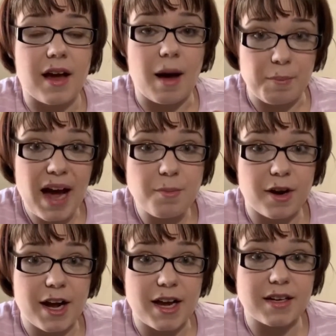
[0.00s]
My
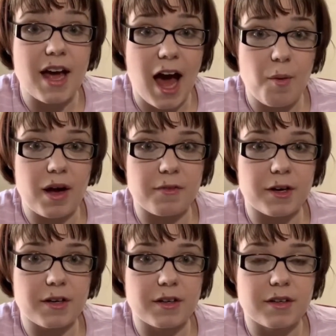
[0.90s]
brain,
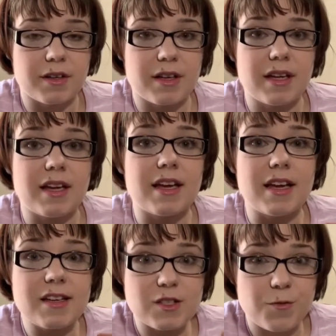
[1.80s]
however,
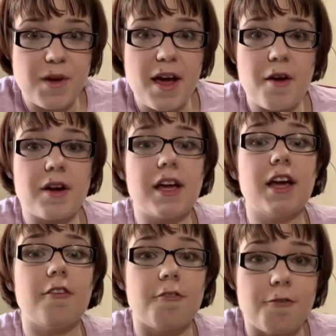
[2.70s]
is very,
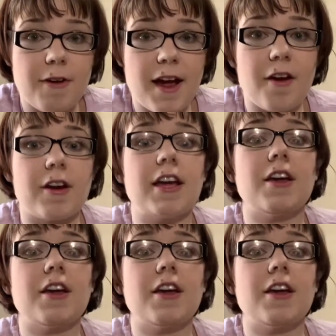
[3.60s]
very,